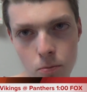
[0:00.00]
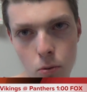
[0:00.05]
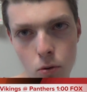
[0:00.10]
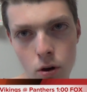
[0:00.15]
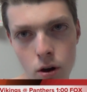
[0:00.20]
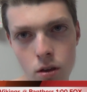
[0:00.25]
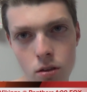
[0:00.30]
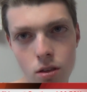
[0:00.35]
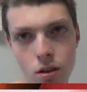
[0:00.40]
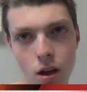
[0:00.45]

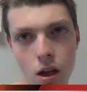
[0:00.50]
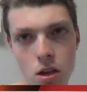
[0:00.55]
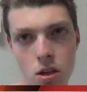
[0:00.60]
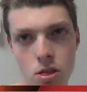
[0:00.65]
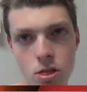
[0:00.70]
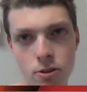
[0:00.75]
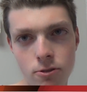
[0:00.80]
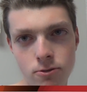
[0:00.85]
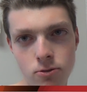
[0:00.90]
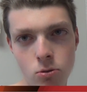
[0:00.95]
points
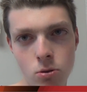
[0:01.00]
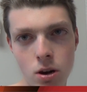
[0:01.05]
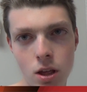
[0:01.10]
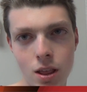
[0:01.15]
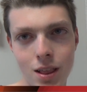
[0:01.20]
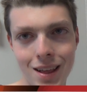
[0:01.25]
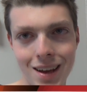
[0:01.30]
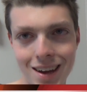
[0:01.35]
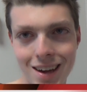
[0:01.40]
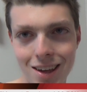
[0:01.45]
against the
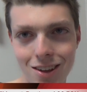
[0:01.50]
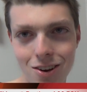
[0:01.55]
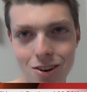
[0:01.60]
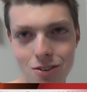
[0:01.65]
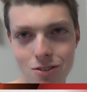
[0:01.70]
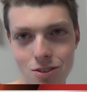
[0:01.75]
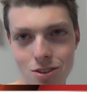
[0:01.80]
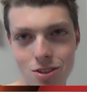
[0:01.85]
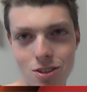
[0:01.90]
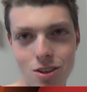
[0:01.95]

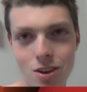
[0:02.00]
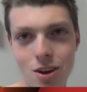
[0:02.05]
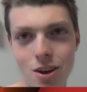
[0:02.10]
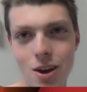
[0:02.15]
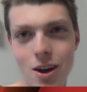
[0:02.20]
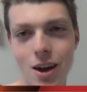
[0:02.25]
49ers.